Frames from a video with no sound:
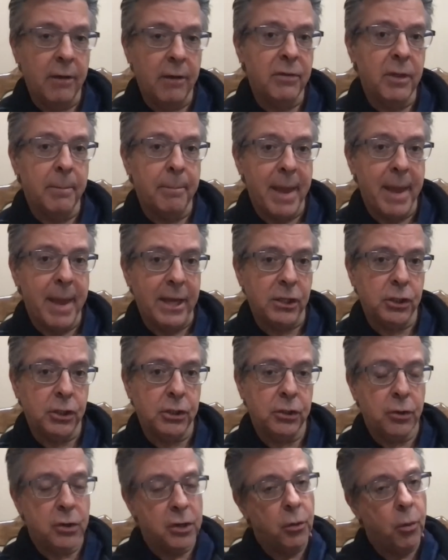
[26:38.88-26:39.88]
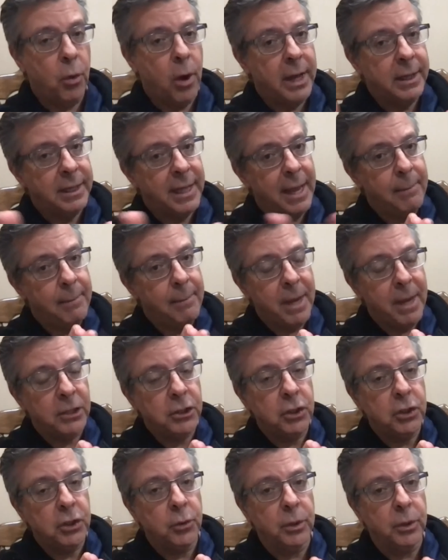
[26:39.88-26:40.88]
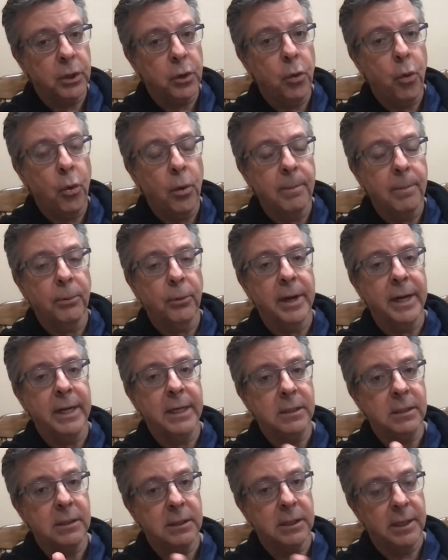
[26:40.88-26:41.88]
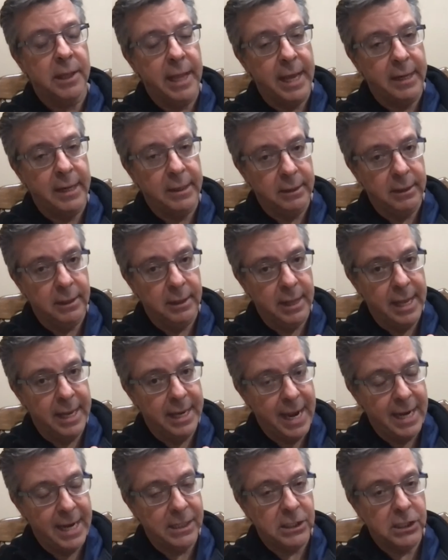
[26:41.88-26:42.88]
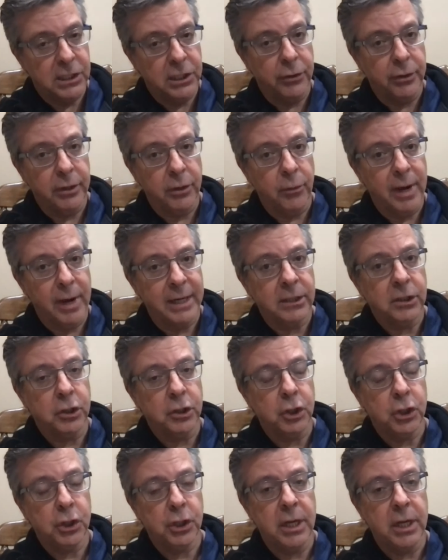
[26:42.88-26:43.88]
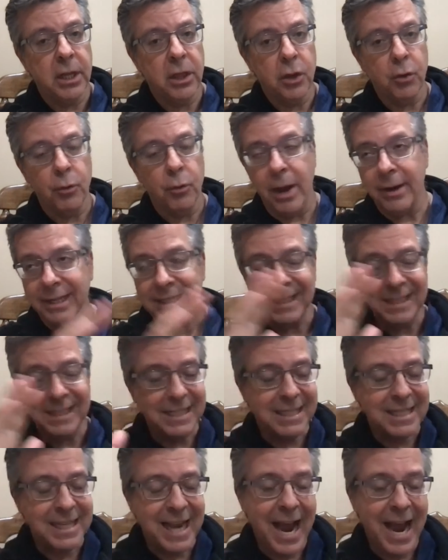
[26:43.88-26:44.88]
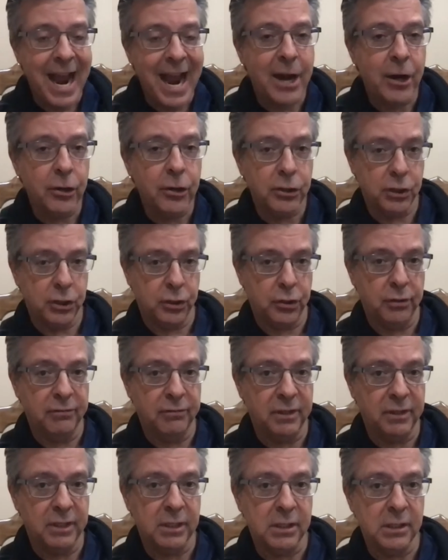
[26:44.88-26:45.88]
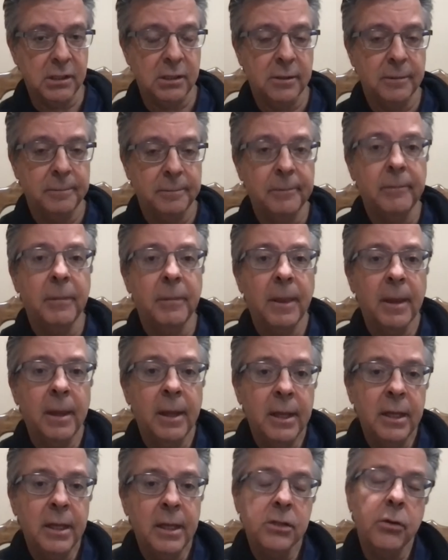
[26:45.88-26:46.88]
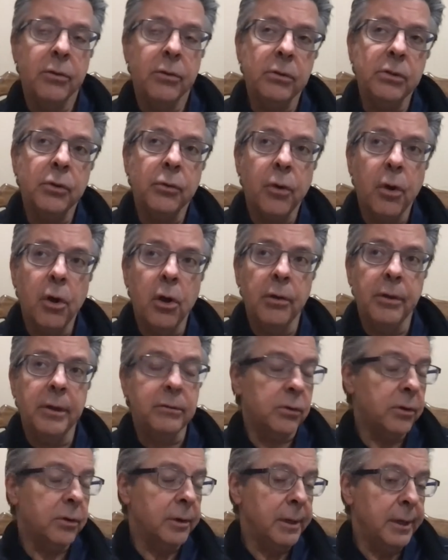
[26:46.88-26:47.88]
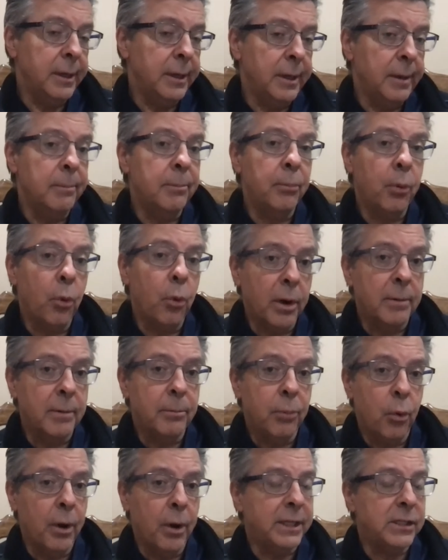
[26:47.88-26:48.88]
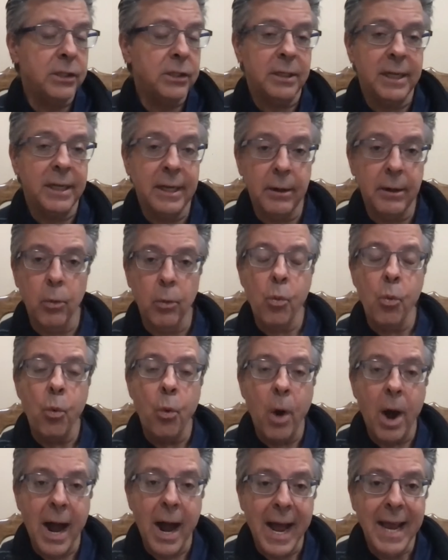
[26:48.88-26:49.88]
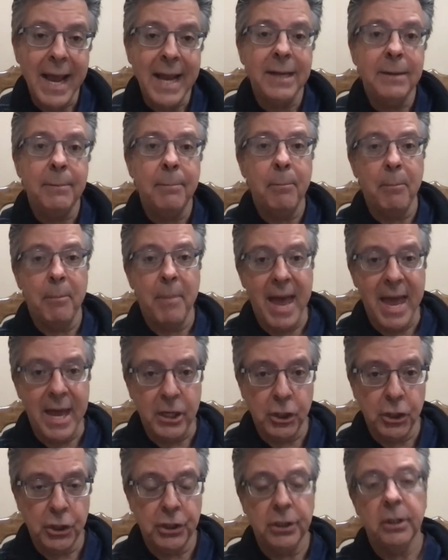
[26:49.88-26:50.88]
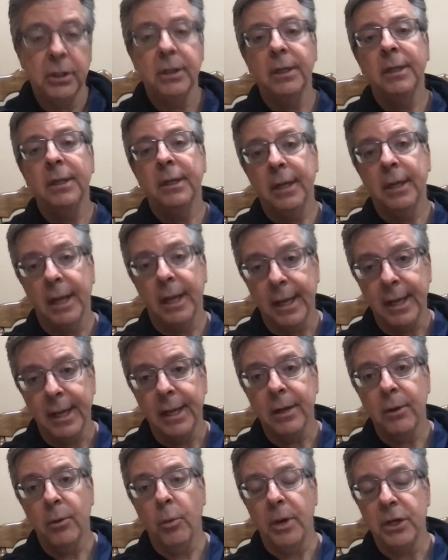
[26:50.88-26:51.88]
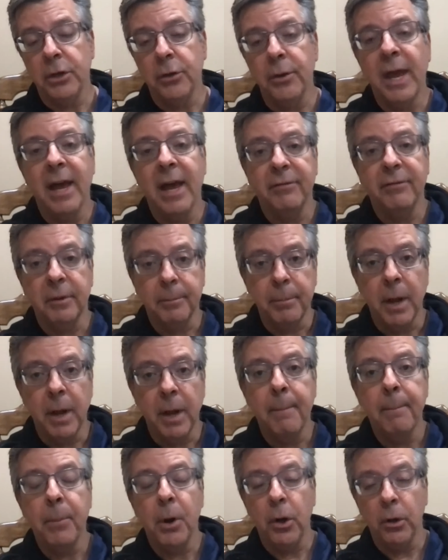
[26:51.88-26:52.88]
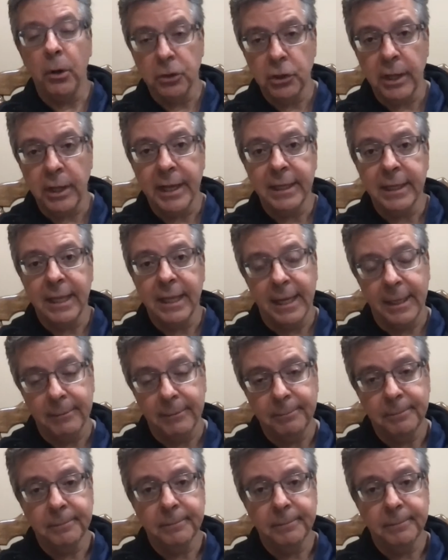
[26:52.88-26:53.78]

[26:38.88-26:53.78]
of the mesh so you want that mesh to incorporate to that that anterior rectus sheath throughout its entire surface so those are all yes. those are important points you need a wide mesh uh, when you have a, a bulge like that